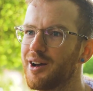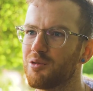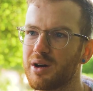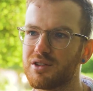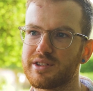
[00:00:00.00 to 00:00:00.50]

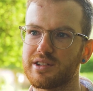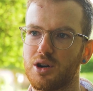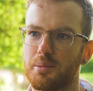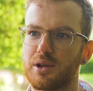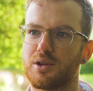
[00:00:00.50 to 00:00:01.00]
whether it's a
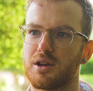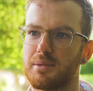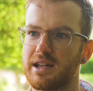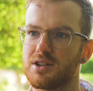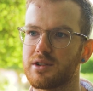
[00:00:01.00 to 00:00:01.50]
topic you're going to
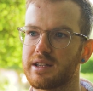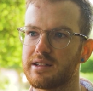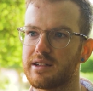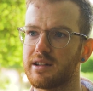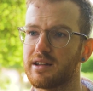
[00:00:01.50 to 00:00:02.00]
be
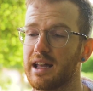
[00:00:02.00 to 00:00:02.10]
interested in.